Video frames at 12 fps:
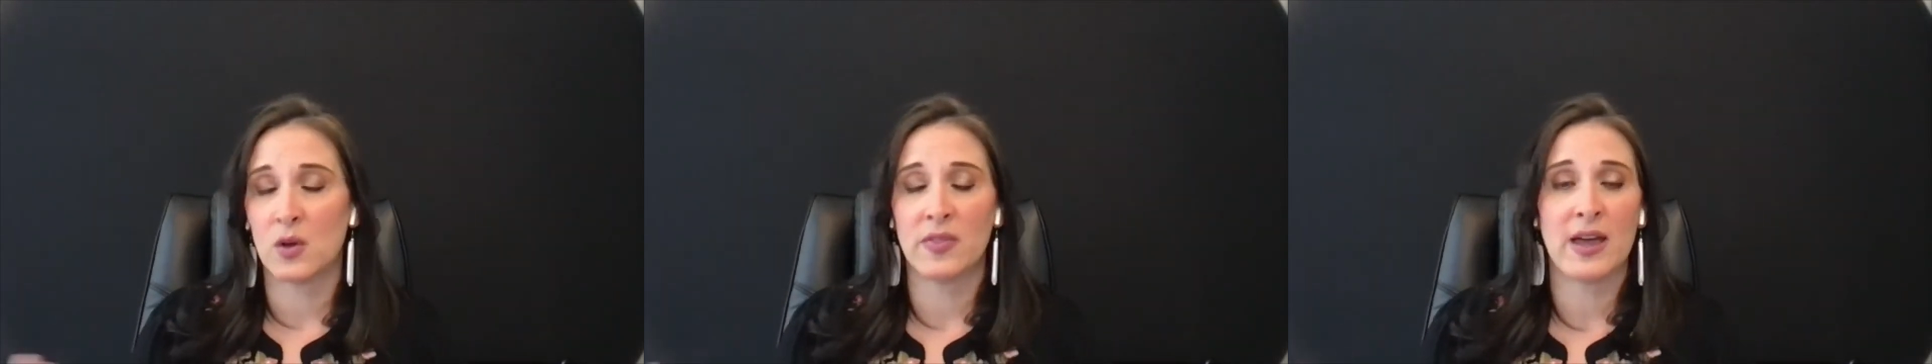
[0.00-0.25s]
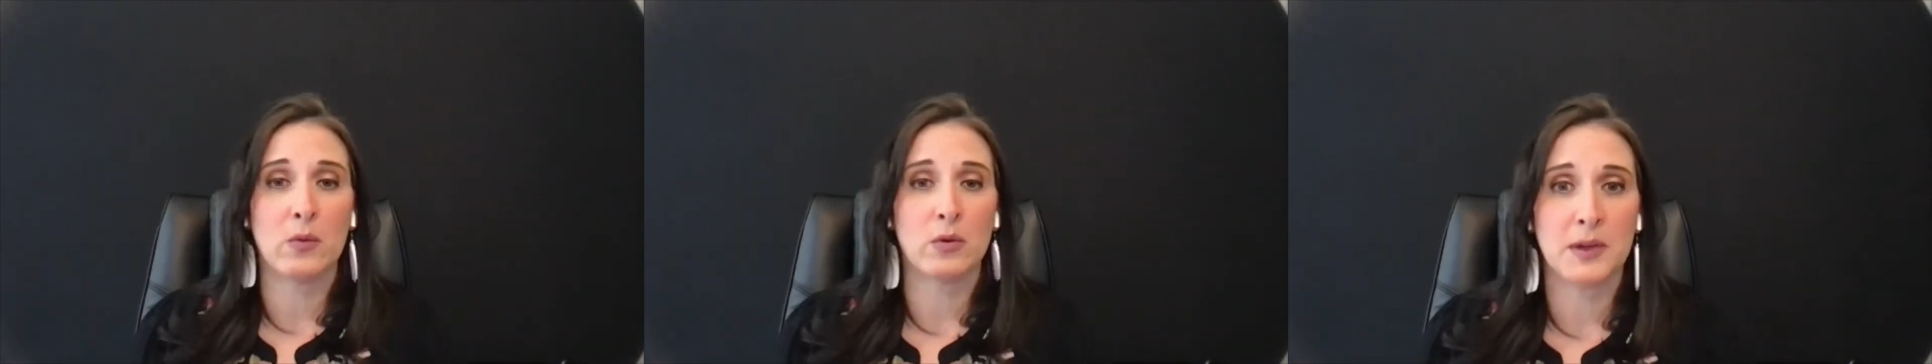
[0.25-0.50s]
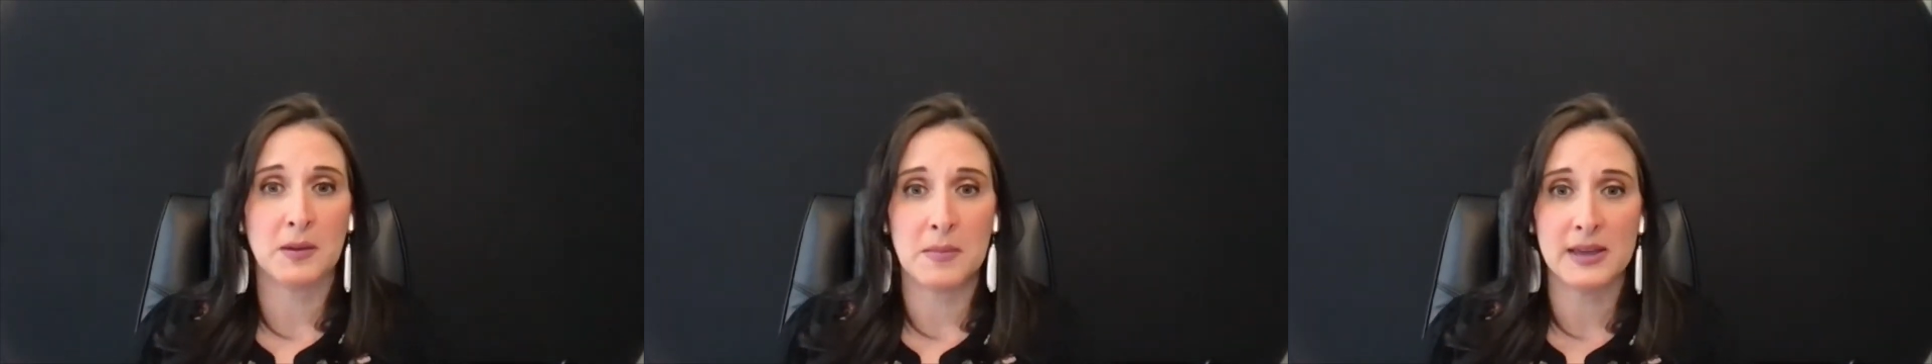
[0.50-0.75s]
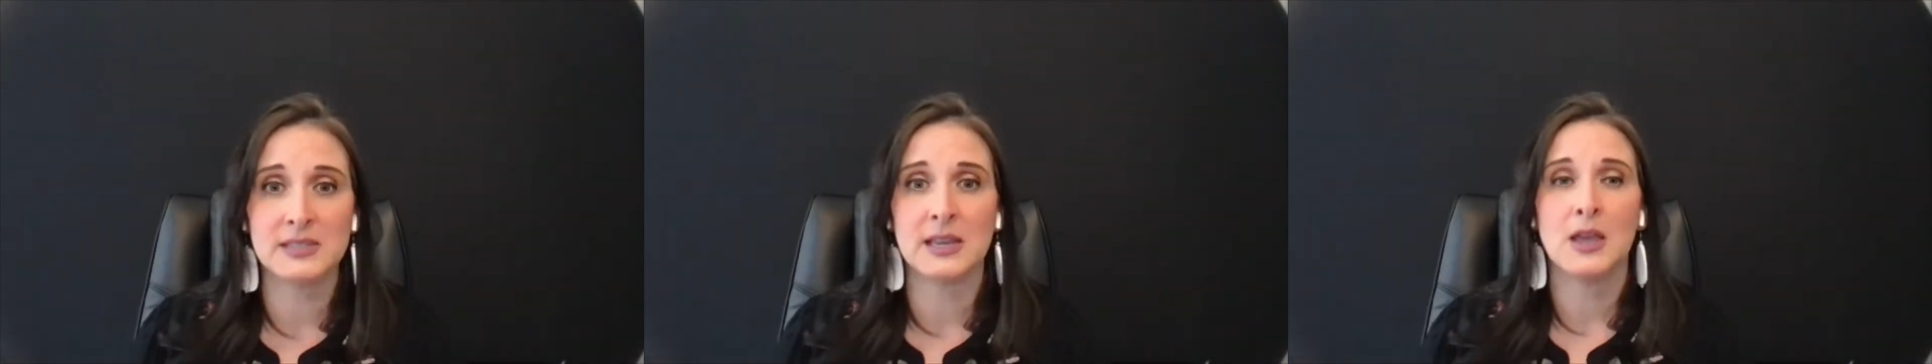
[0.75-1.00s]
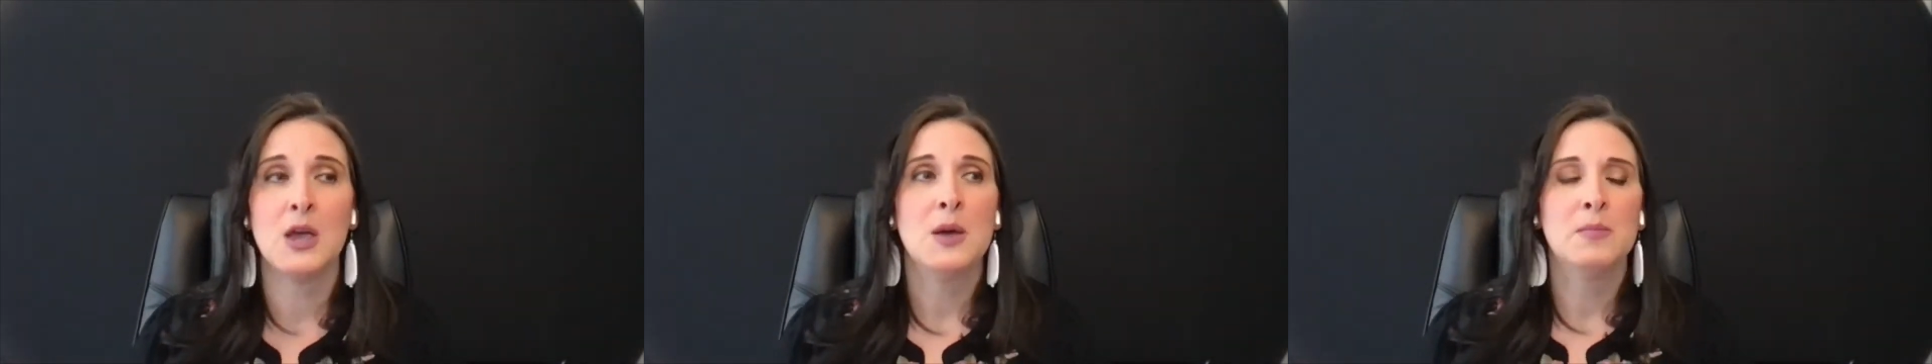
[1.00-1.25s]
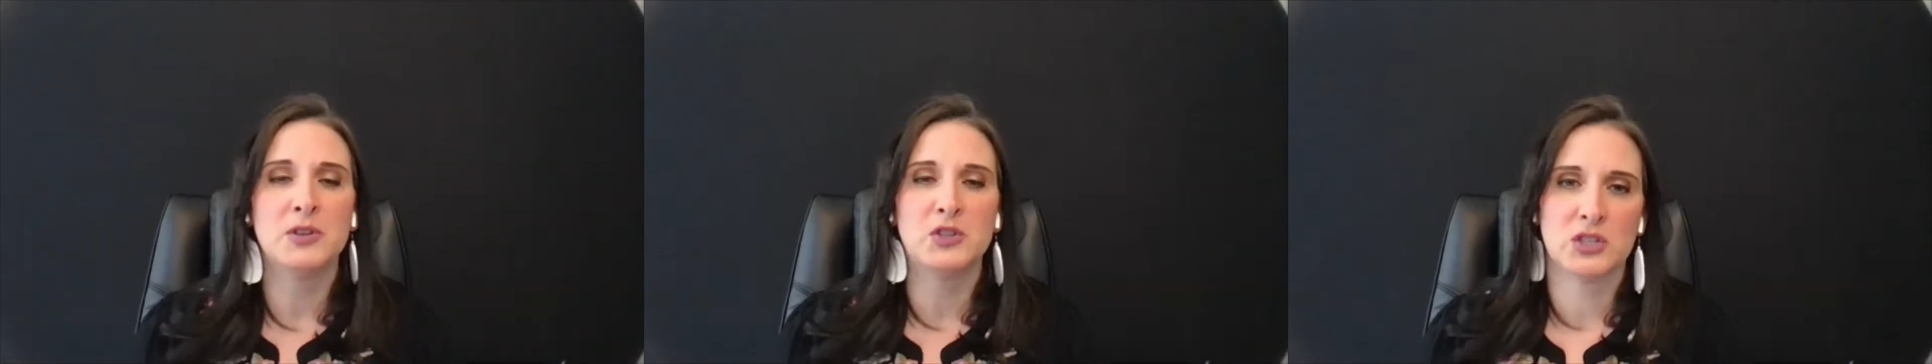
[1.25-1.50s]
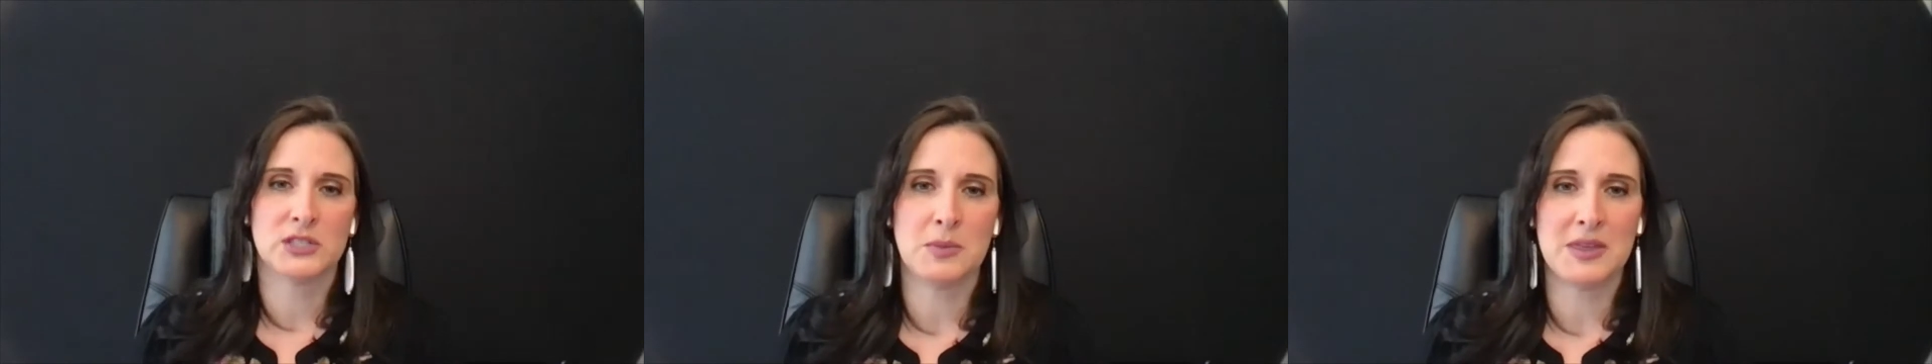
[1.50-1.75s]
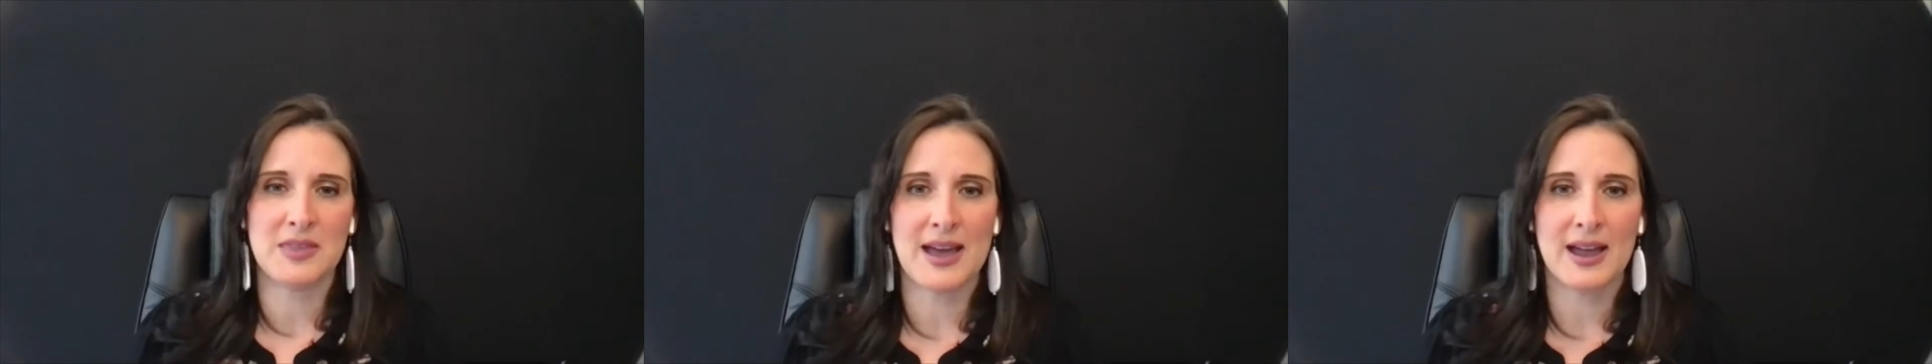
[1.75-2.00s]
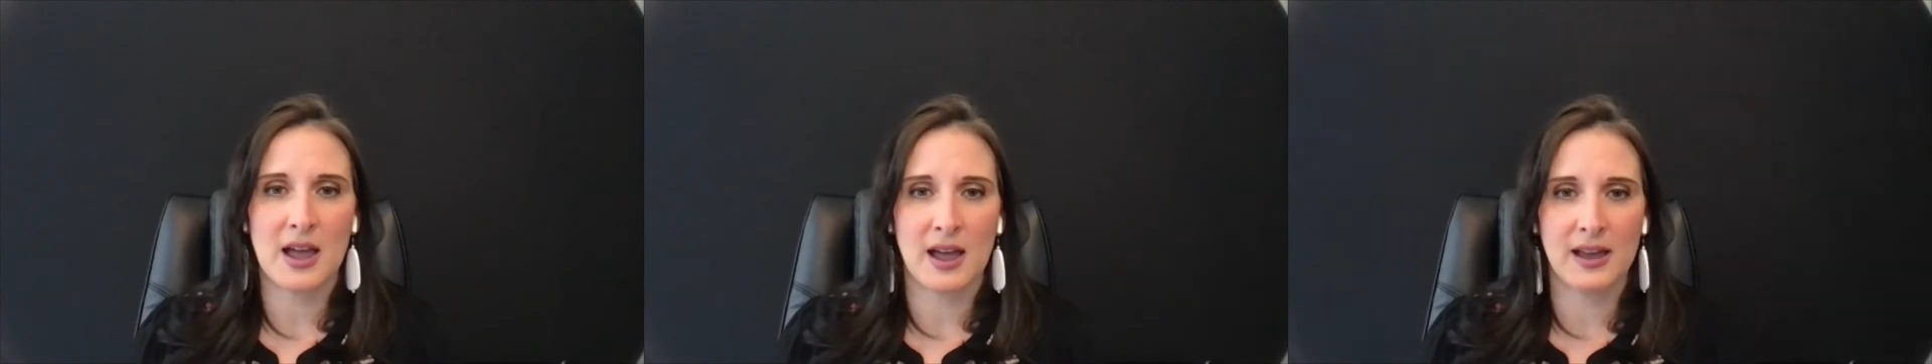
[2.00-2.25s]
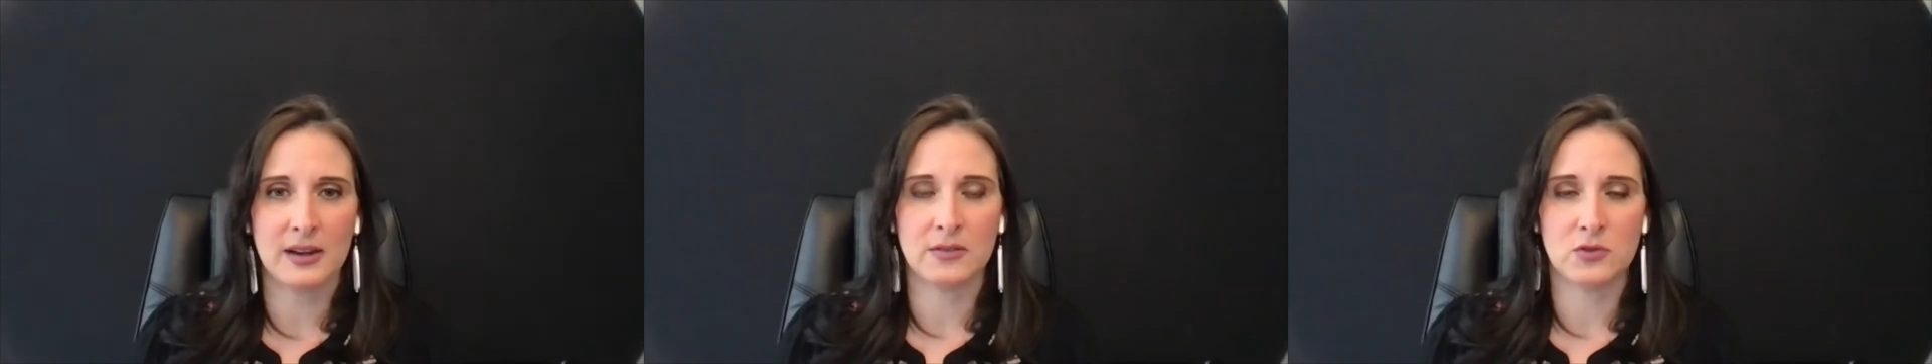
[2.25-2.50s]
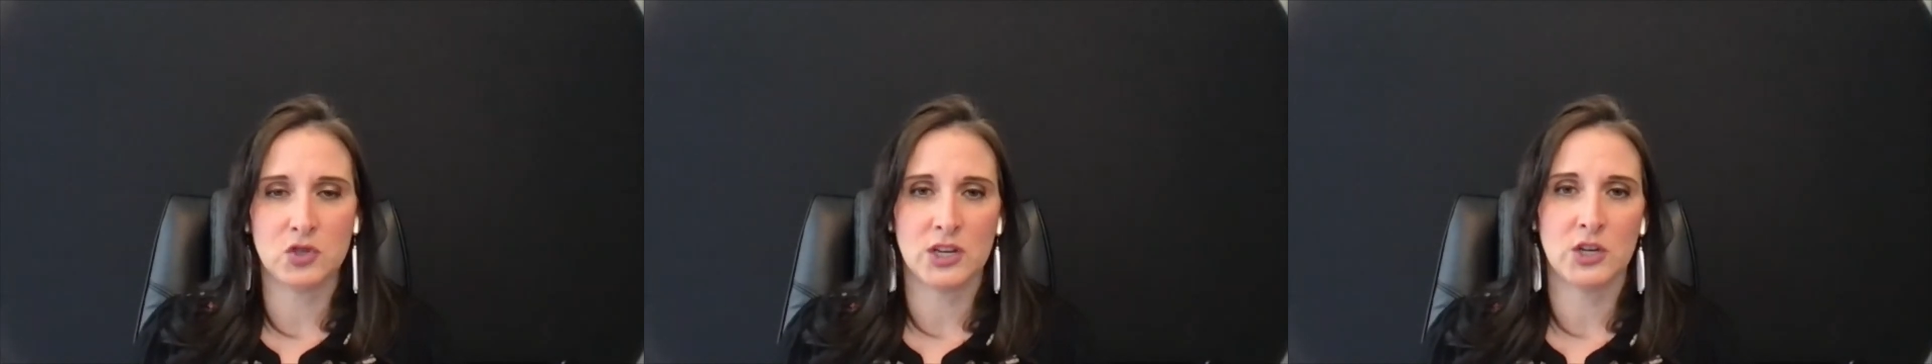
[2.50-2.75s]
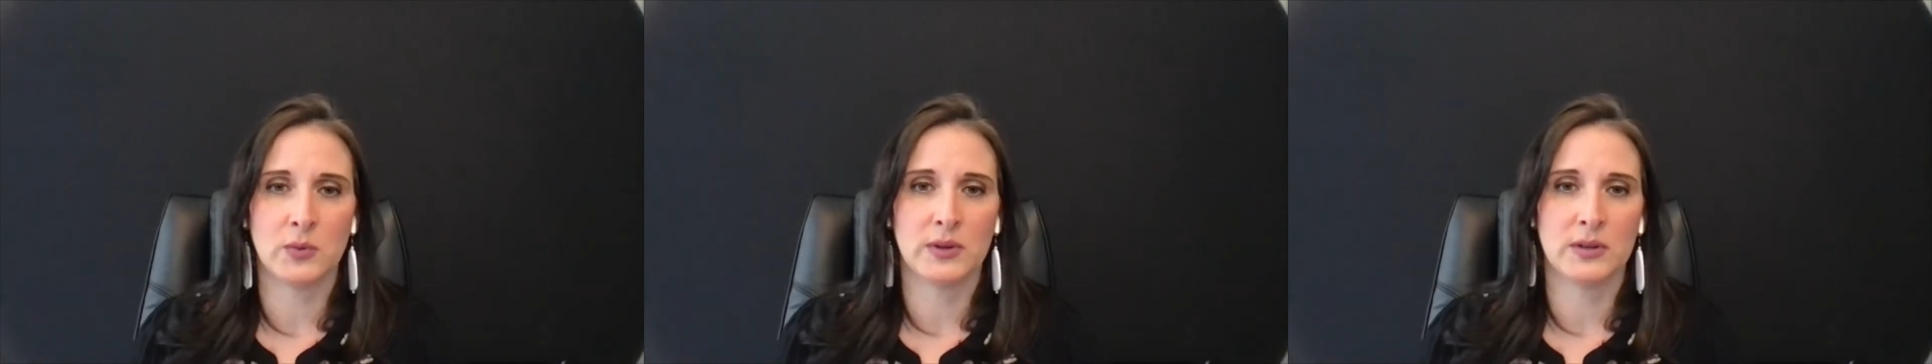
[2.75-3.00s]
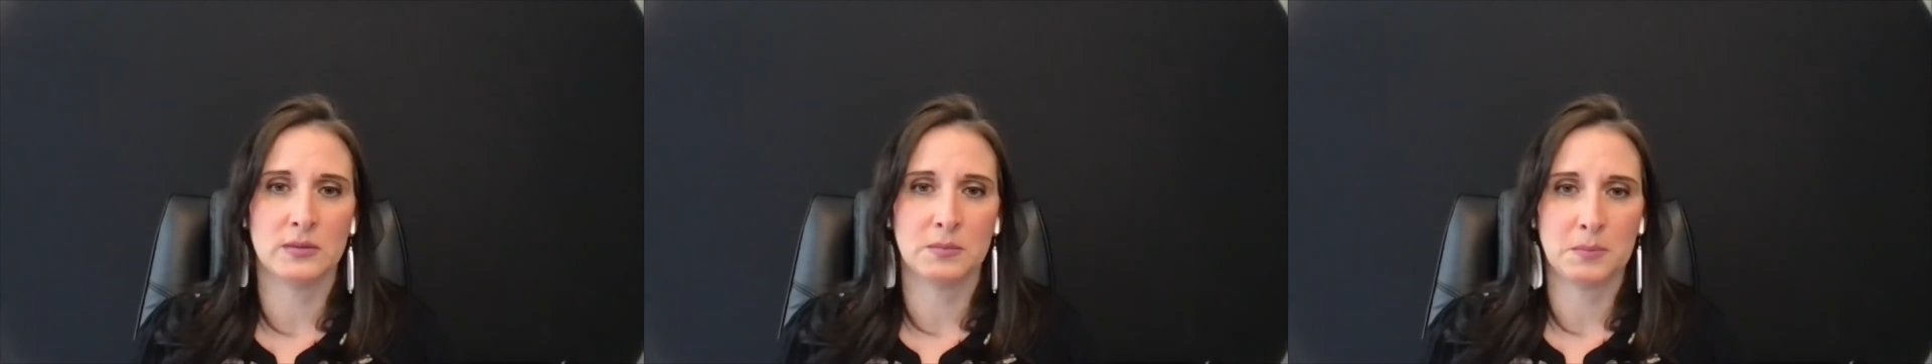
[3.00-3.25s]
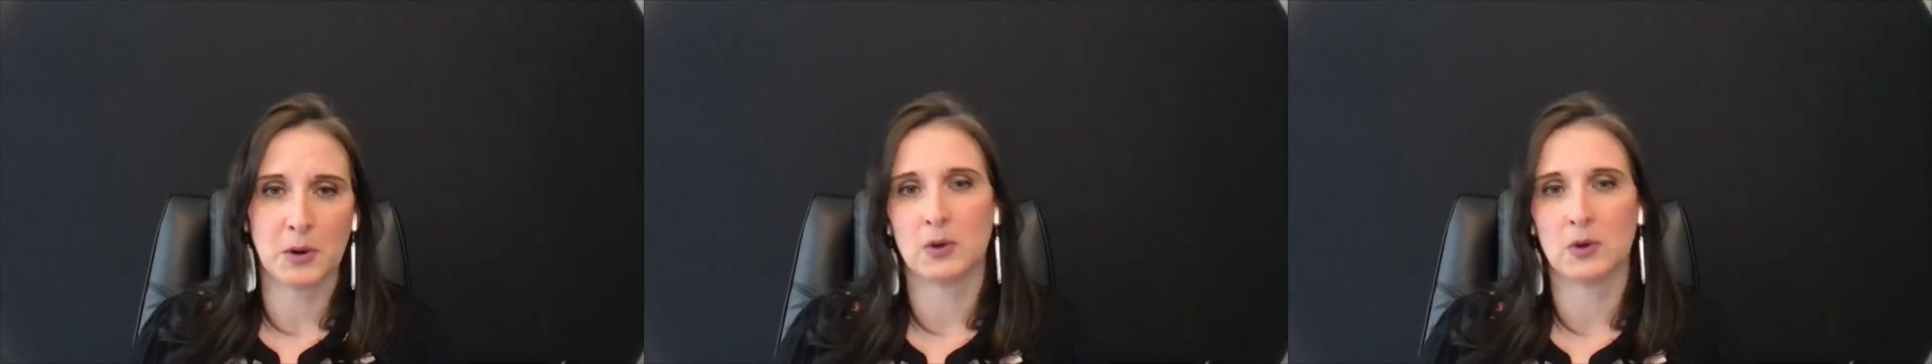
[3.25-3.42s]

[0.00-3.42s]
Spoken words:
Well, that would be amazing, but just to be that kind of genuine